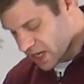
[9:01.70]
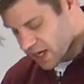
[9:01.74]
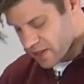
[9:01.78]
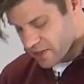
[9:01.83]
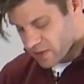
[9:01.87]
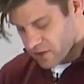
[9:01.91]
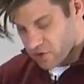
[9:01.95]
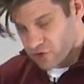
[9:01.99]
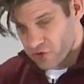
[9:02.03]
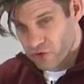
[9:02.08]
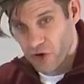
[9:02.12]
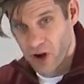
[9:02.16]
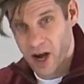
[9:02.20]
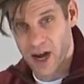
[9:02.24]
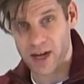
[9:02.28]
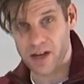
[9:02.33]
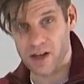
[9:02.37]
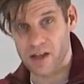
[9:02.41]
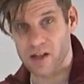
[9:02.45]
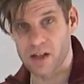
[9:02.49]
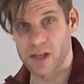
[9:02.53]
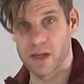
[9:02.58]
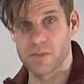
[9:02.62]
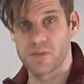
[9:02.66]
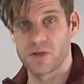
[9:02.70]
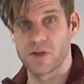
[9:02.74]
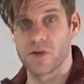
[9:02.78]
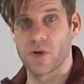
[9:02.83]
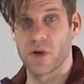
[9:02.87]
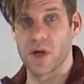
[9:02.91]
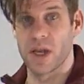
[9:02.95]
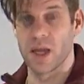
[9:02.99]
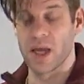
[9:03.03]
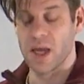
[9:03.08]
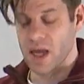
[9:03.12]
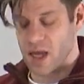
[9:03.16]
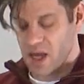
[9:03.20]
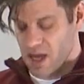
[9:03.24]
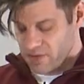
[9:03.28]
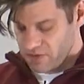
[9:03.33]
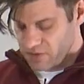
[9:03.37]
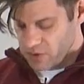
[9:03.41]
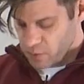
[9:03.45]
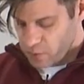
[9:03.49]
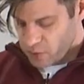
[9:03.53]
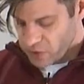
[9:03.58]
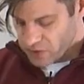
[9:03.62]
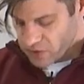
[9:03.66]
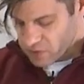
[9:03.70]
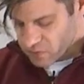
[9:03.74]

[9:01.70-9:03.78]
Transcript: and then trying to clip to it. If you pull it